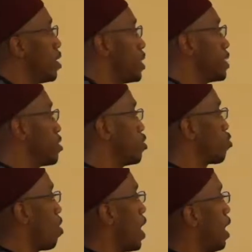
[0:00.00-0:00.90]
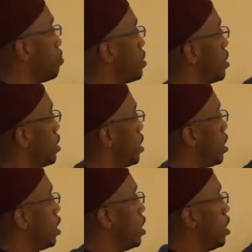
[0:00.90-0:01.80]
That's described
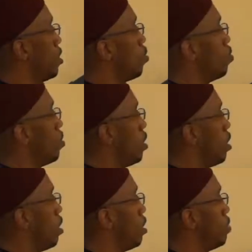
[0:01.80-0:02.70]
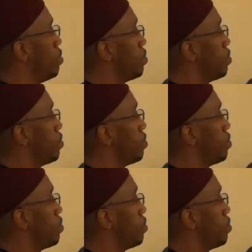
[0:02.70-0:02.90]
in the